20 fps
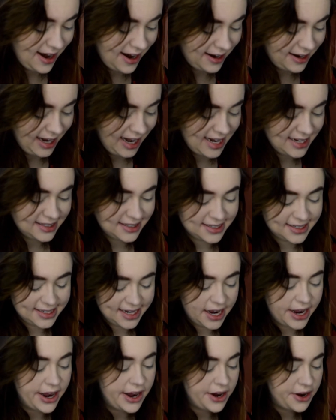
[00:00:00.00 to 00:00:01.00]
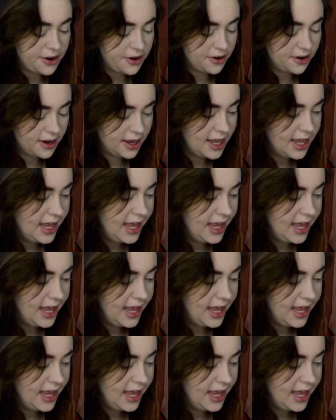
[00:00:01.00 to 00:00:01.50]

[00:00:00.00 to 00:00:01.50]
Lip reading: All right, so